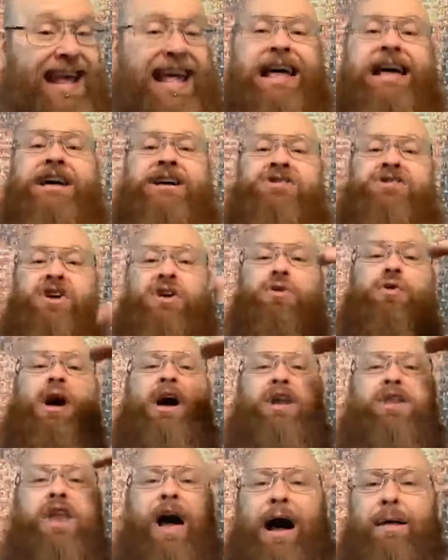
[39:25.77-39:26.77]
to
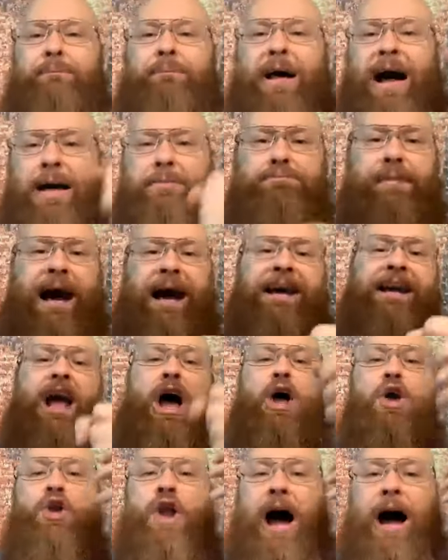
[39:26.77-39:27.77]
not by might,
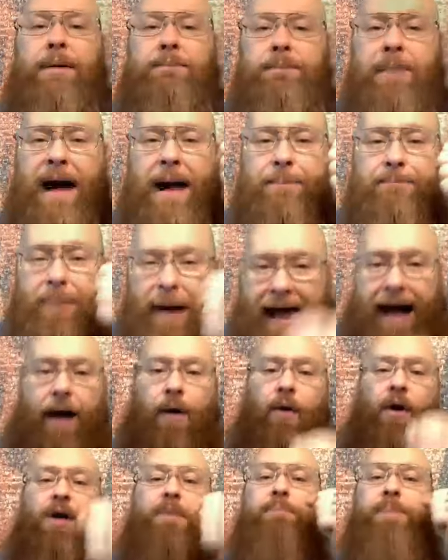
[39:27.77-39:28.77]
not by
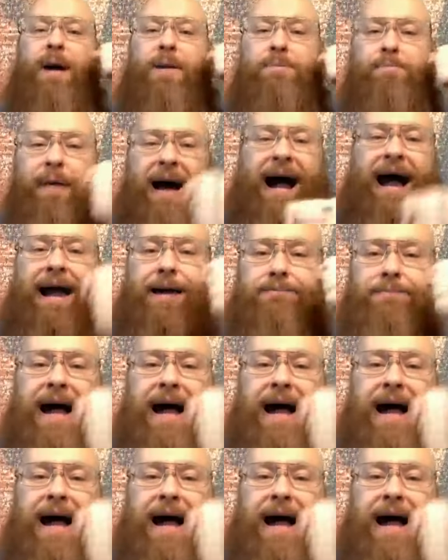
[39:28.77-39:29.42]
power, but by my